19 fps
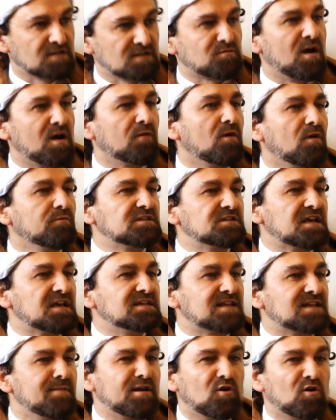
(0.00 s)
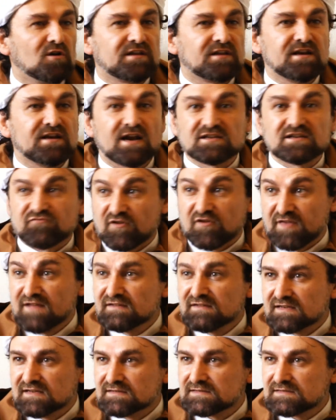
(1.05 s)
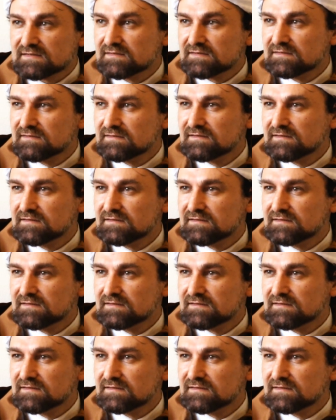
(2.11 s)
That's why when we say Islamic gold dinar is redundant.